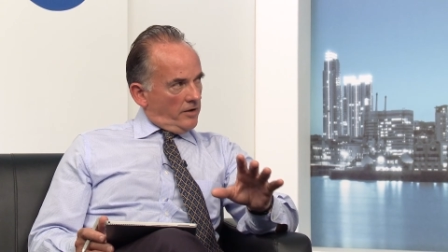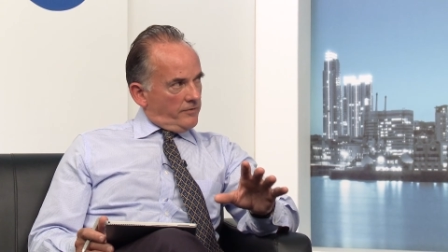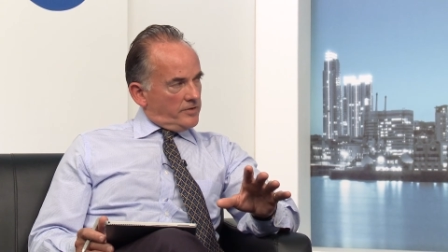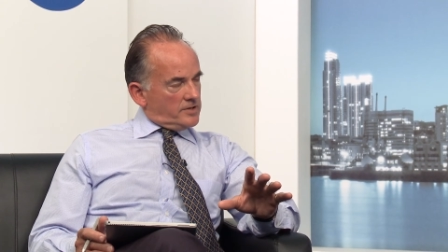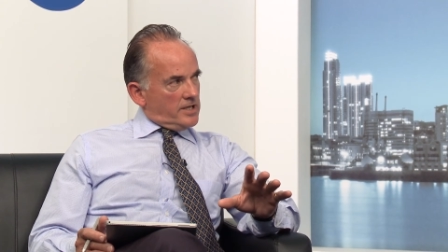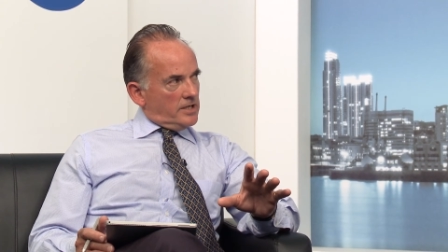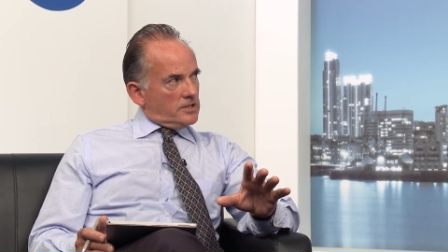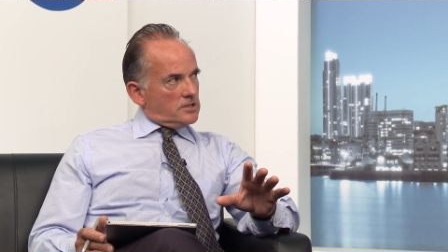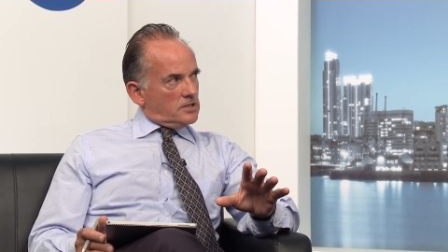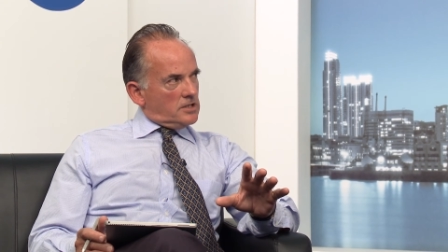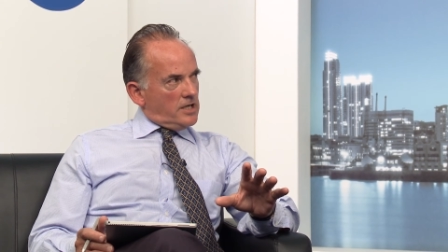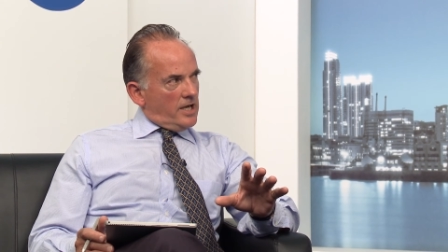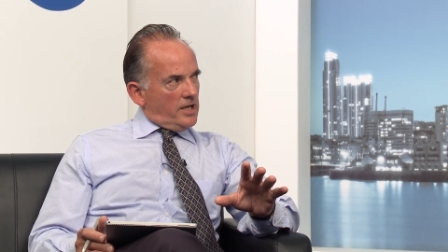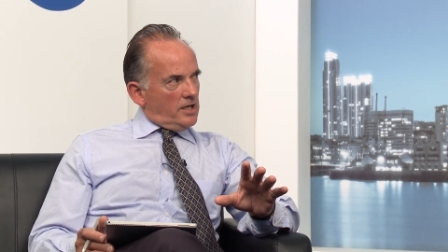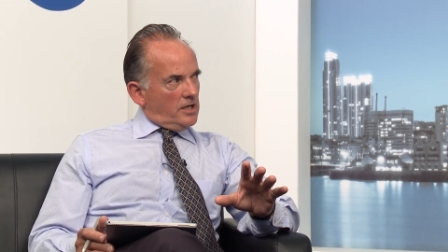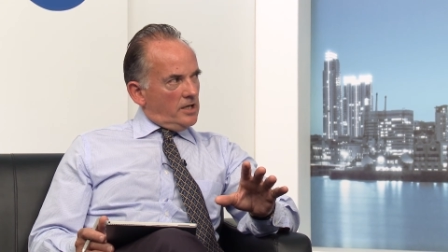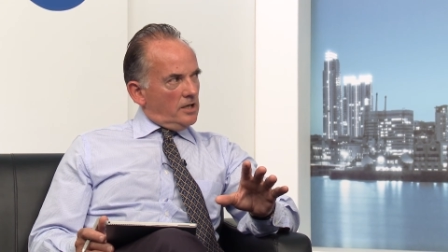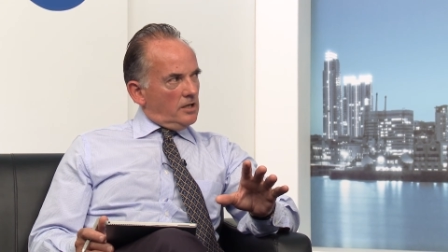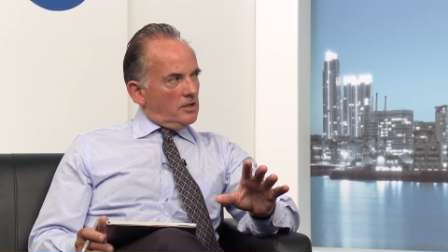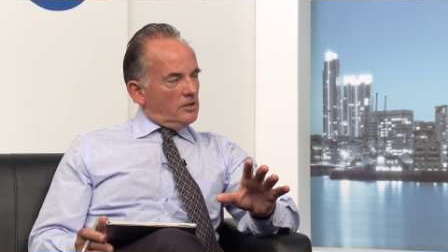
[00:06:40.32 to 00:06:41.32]
If it's
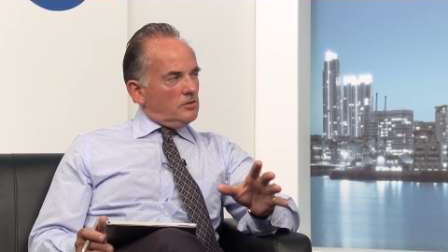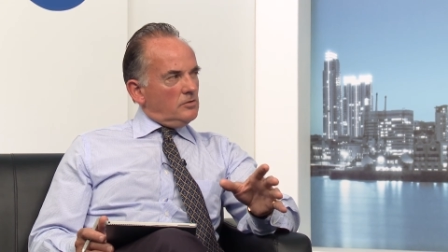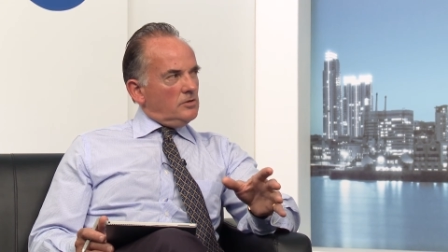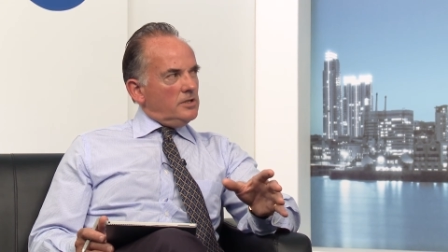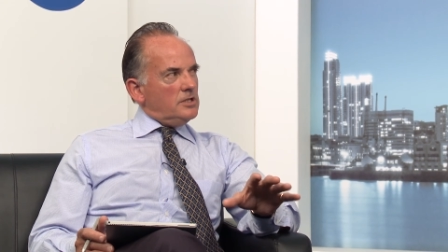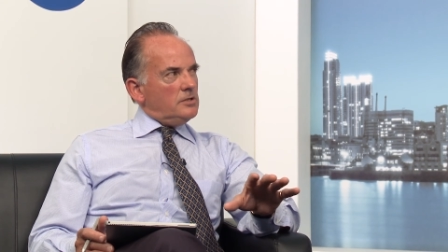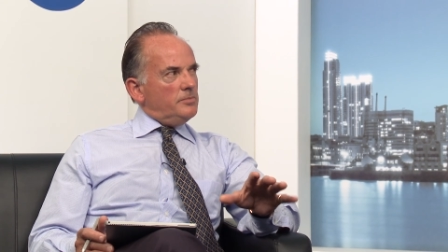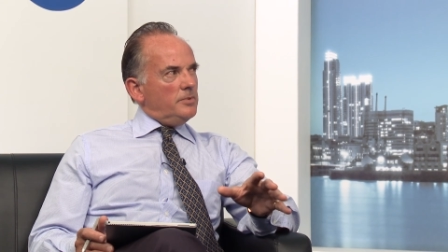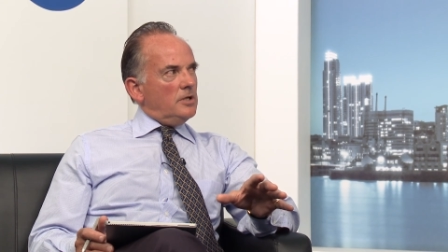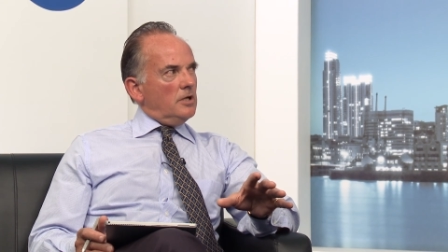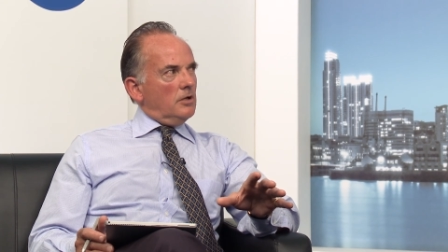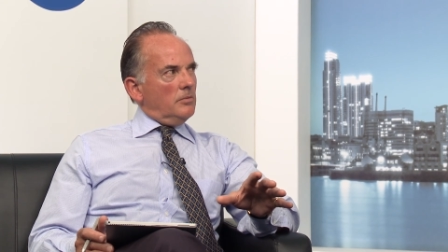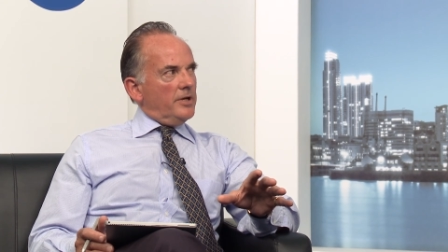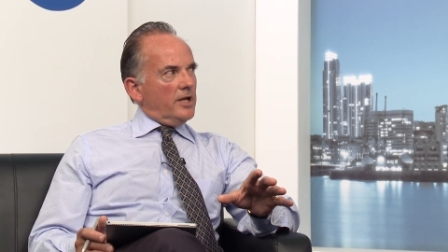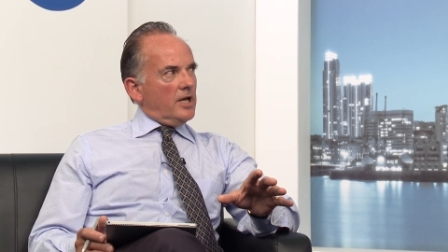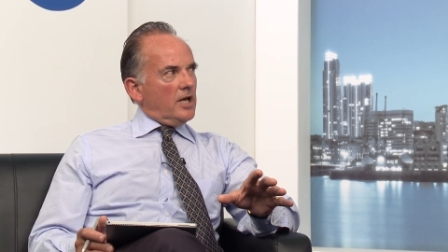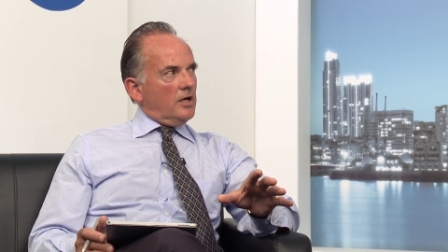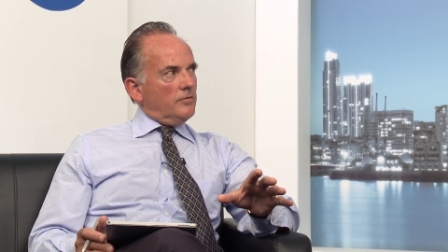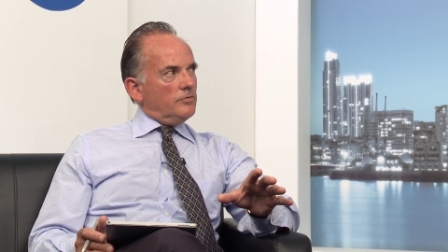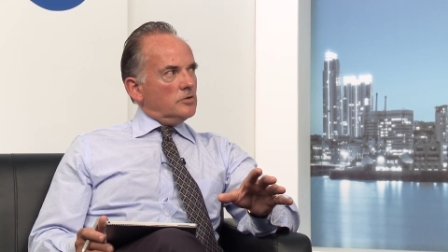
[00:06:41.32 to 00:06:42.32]
entertaining, you need to be a little
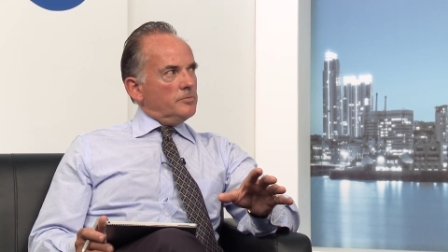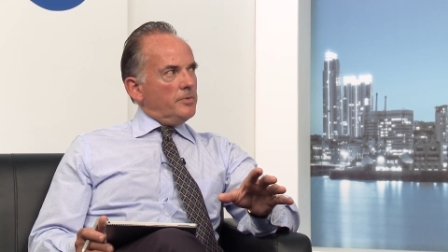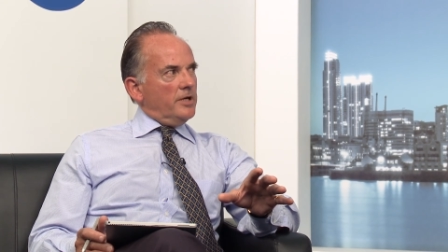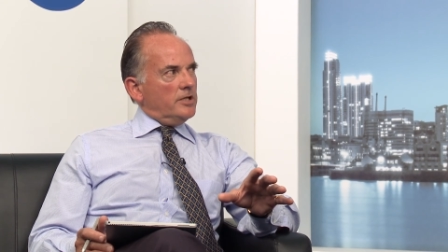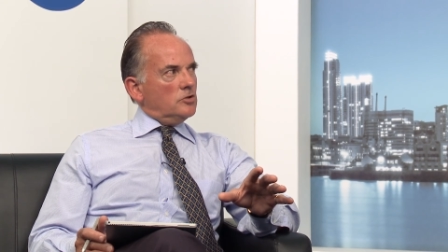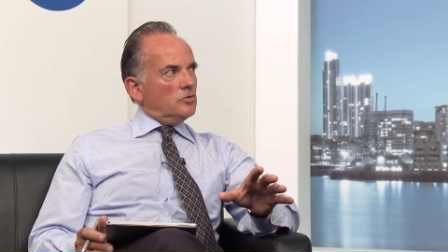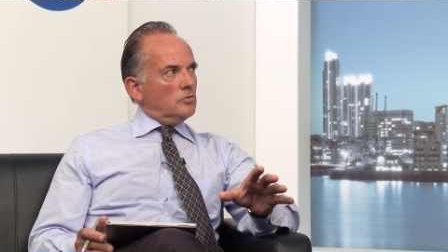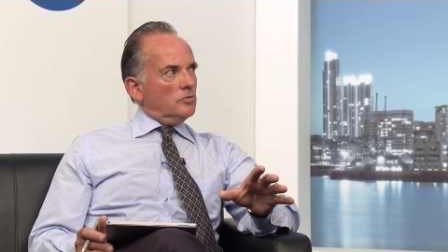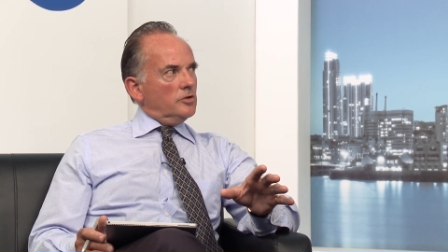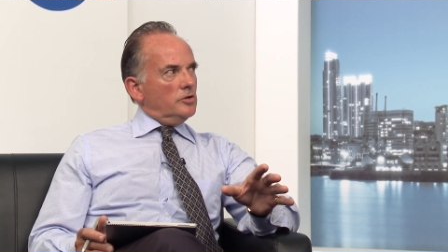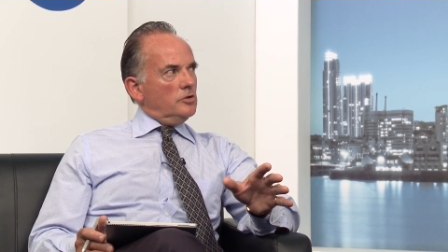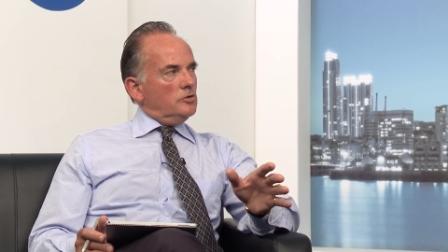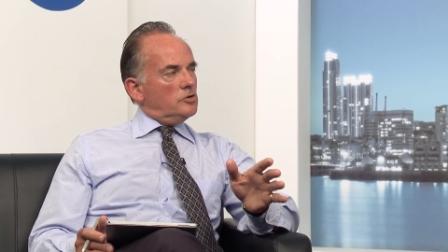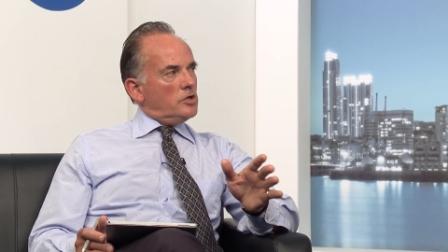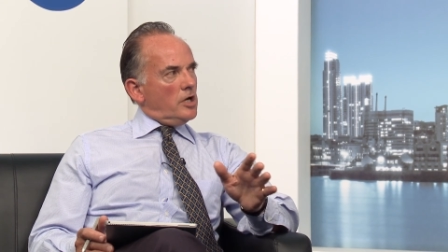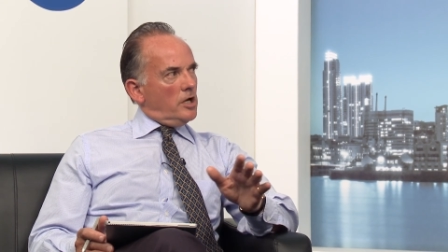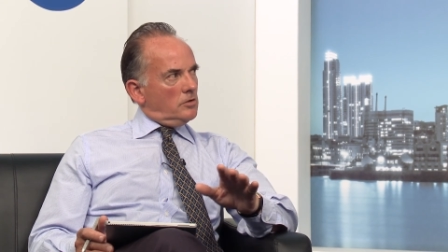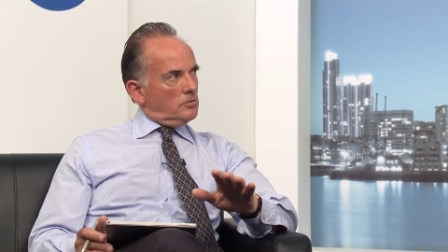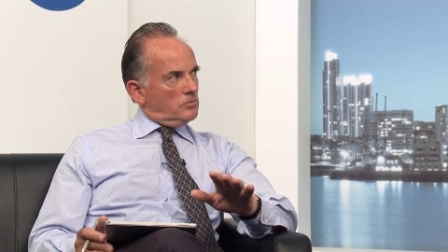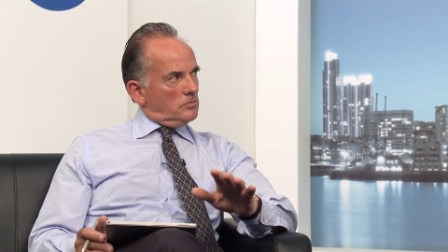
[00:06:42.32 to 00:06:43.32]
bit careful to make sure that you
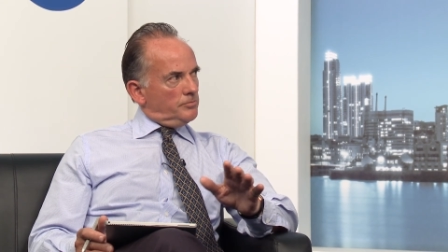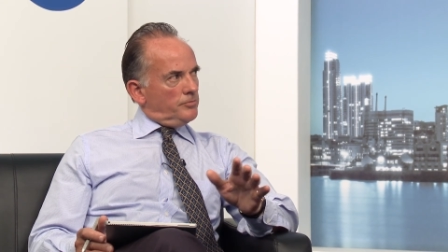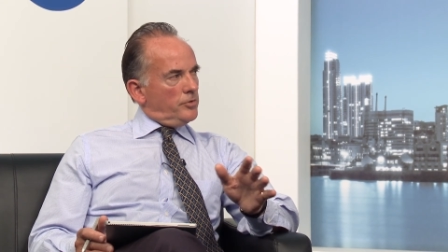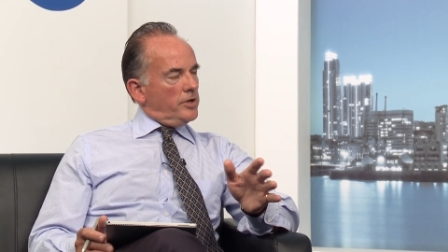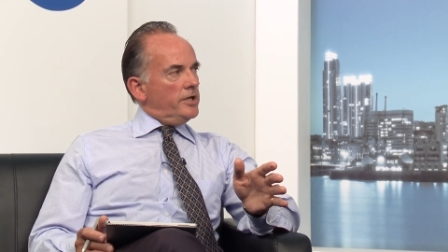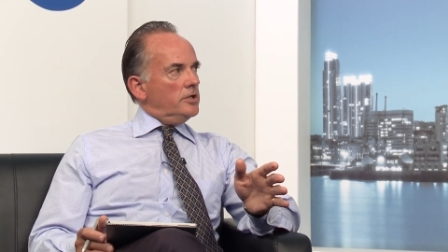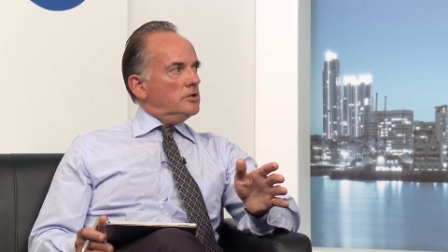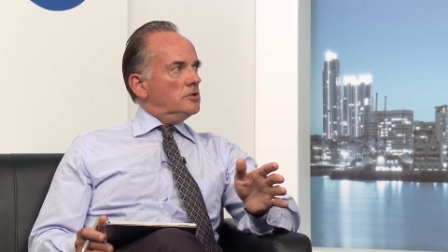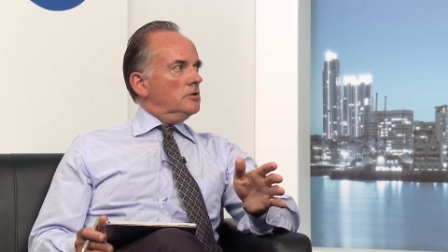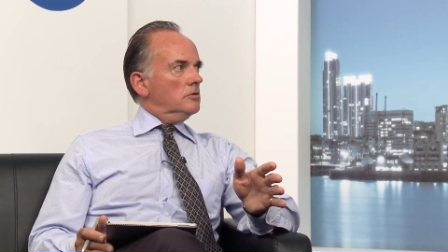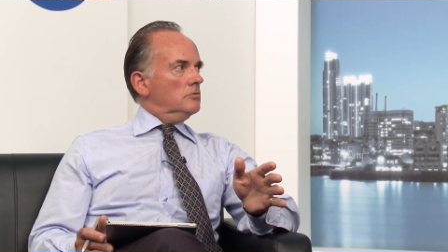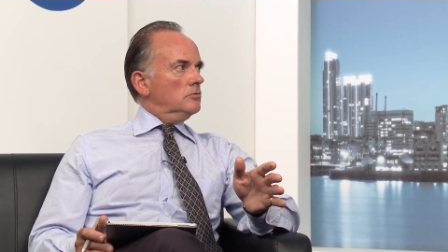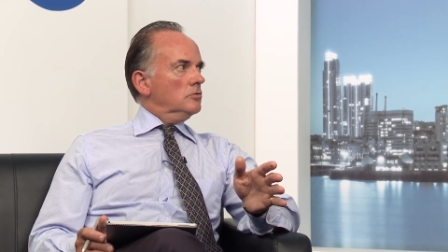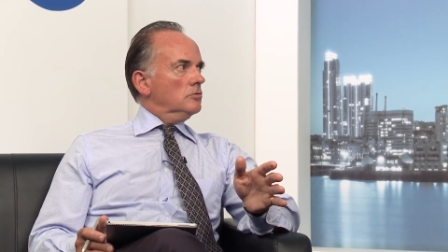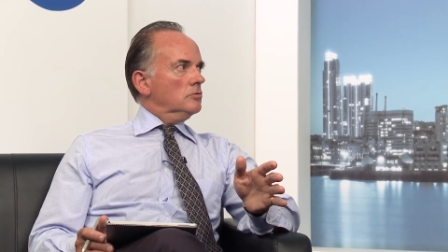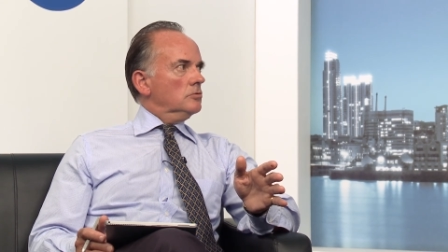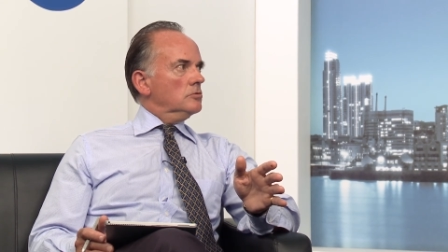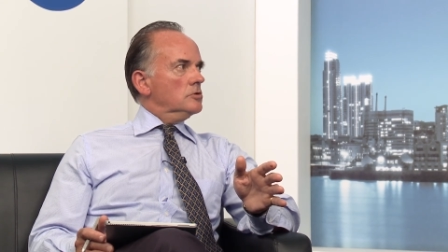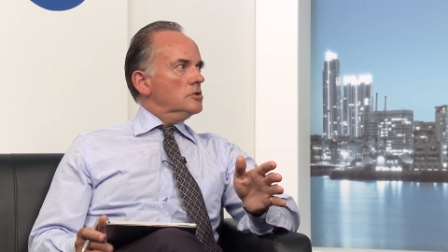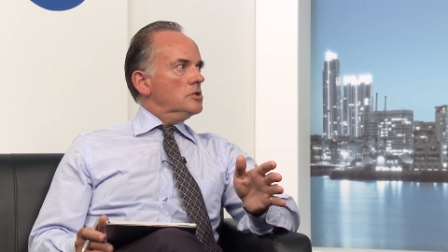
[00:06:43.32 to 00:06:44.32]
don't breach the
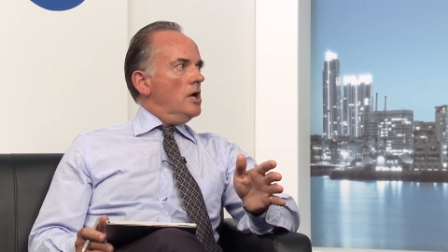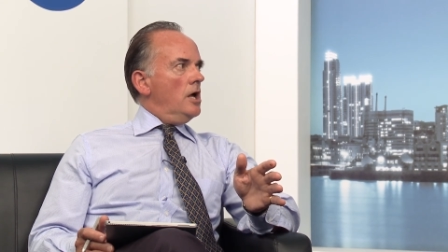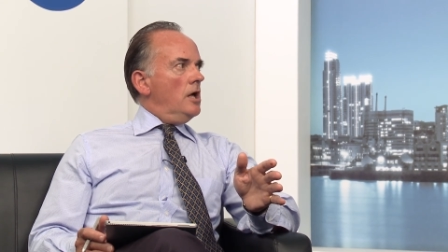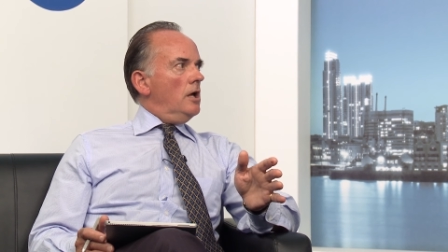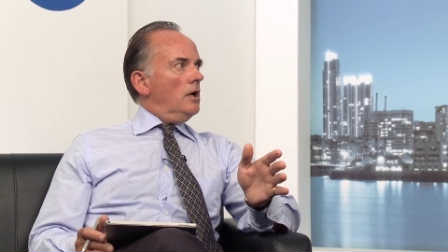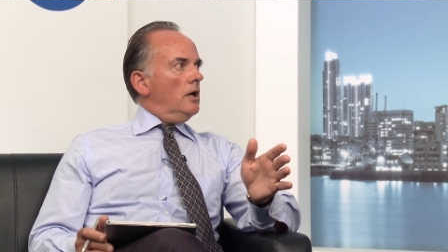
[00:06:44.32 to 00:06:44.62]
rules